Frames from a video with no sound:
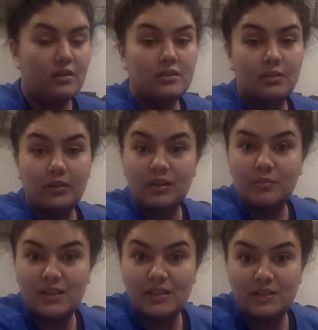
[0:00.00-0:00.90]
So we're going to
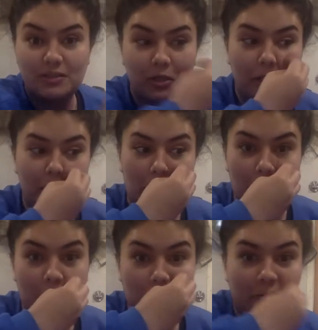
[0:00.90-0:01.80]
pretend these are clean
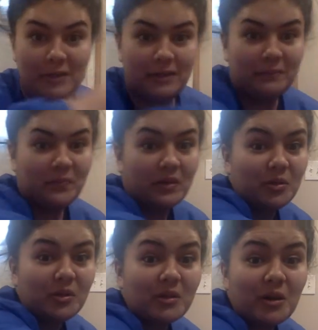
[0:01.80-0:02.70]
gloves, okay? You
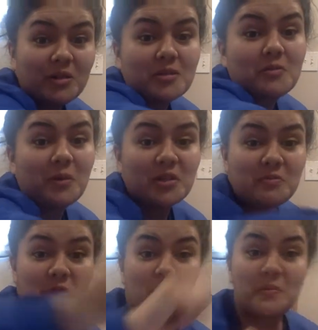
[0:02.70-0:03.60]
did not just watch
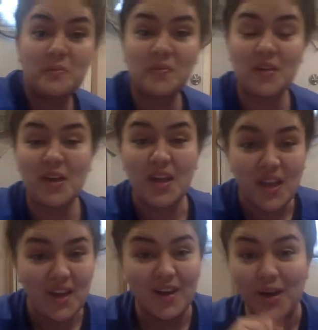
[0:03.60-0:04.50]
me
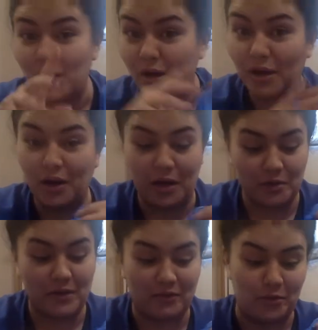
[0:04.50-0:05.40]

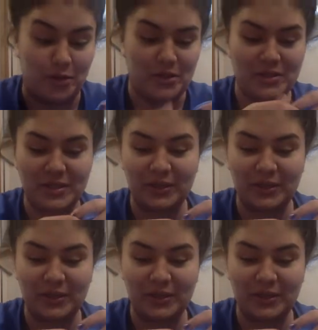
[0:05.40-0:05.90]
unravel these.